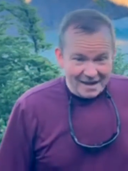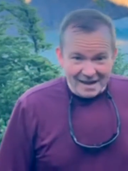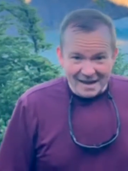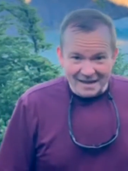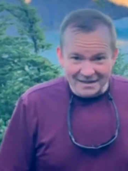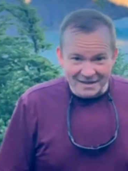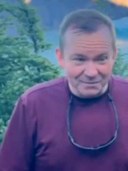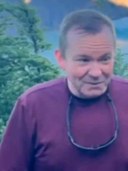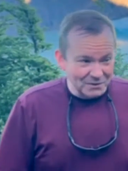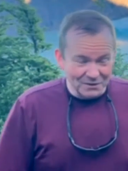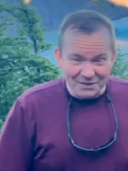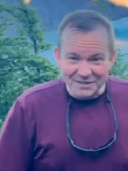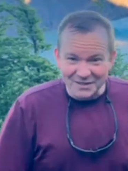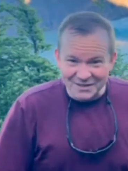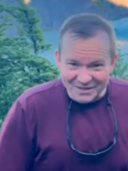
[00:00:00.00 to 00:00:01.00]
And then we
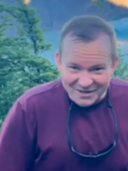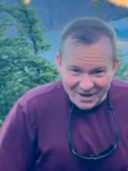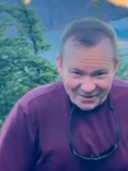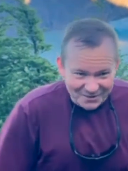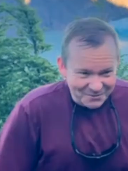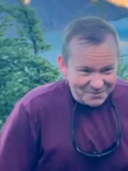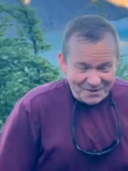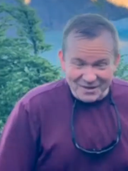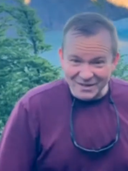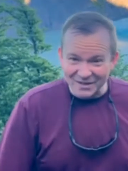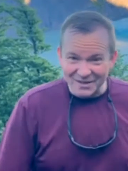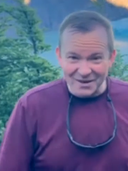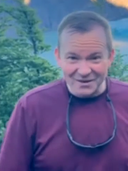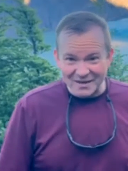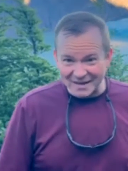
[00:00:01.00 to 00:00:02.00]
looked at each other and we were
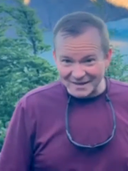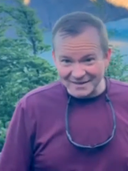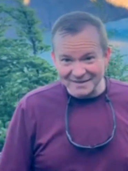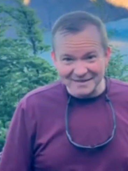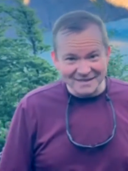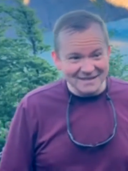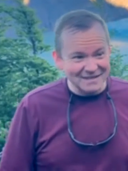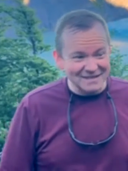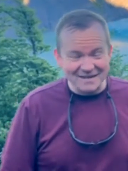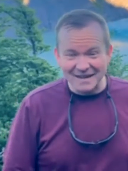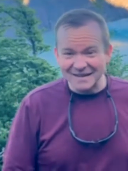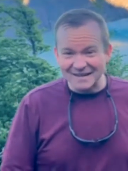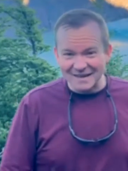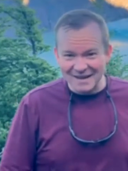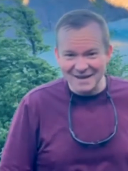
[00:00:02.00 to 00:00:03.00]
thinking, okay, this is
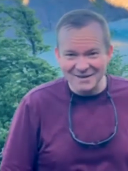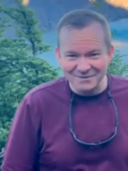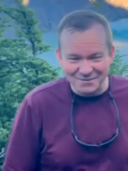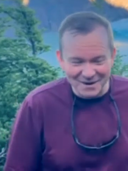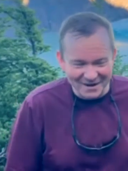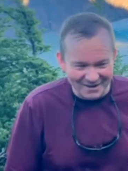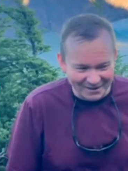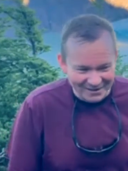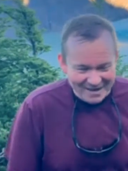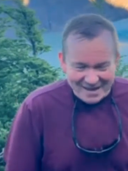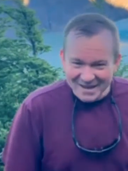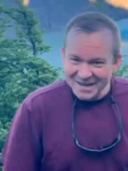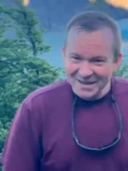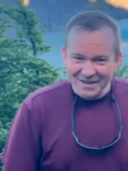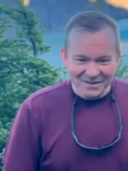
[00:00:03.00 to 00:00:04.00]
not going to end well.
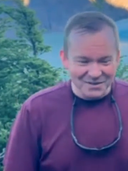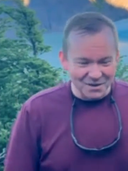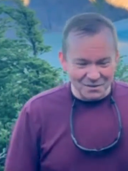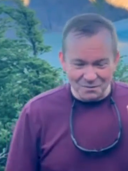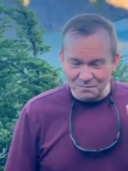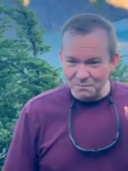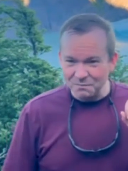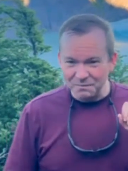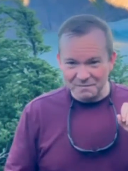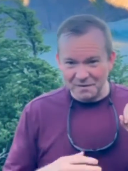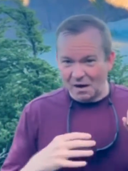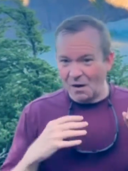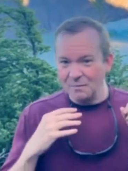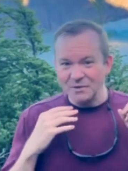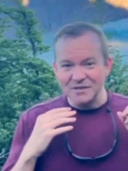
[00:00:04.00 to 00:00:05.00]
So
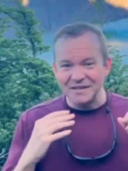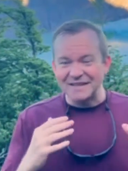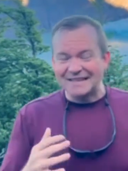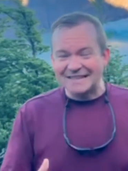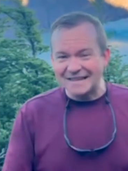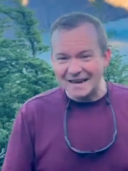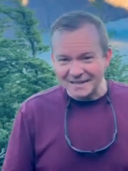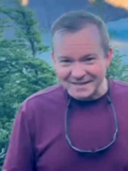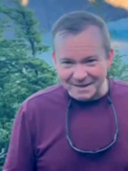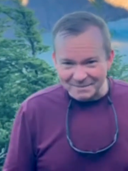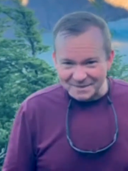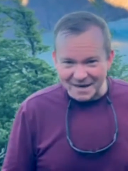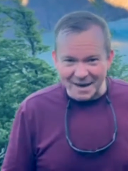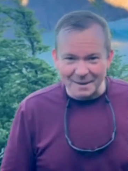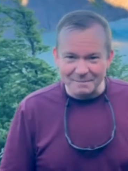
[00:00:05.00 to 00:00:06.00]
almost at the exact same
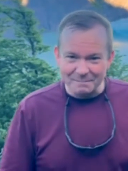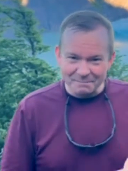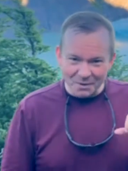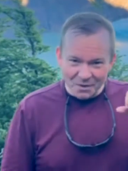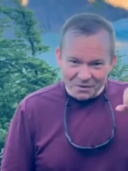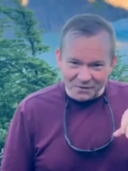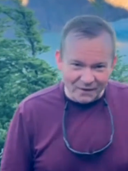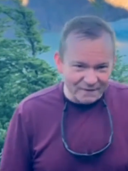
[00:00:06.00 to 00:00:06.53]
time, both of our